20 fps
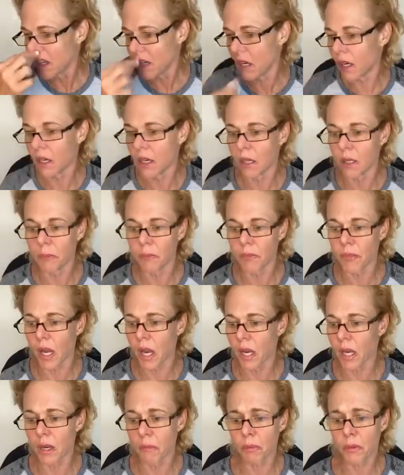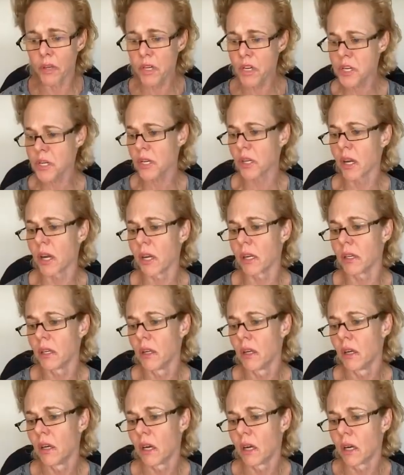I appreciate
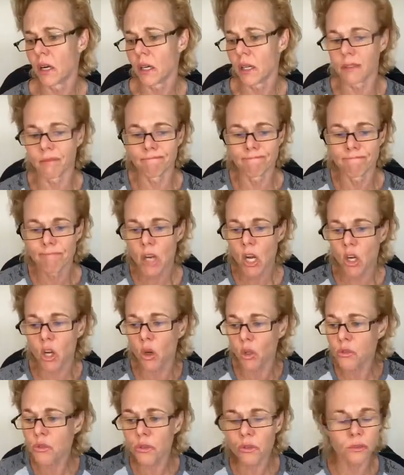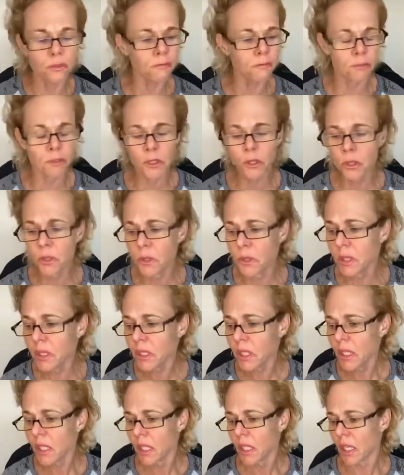cultural food.